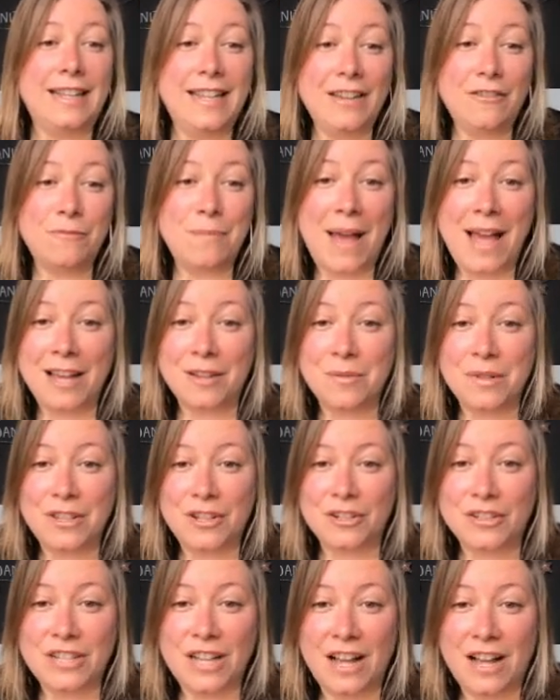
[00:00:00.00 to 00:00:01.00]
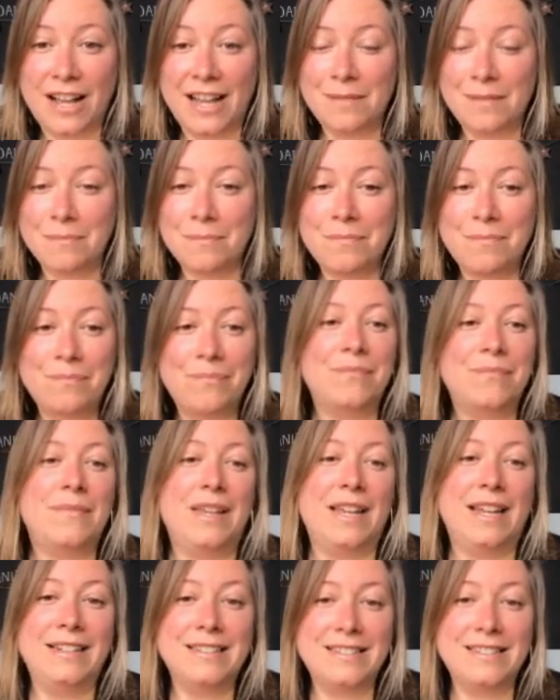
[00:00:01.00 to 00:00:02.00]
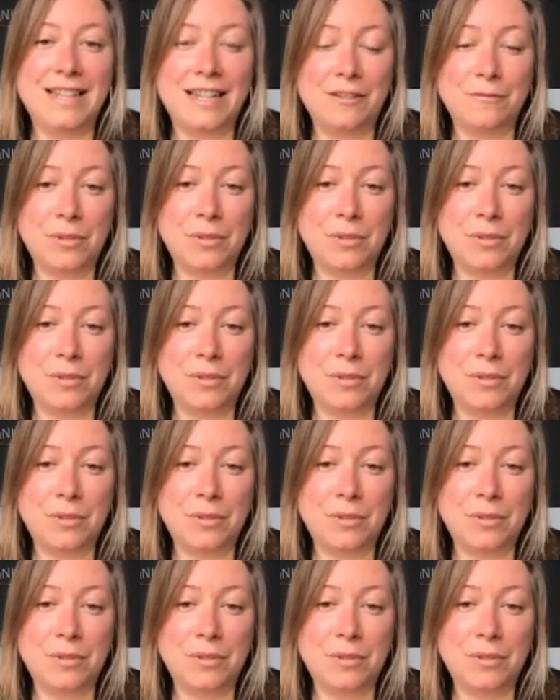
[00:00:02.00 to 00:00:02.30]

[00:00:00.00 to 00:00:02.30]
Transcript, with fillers: Give back with your time. Instead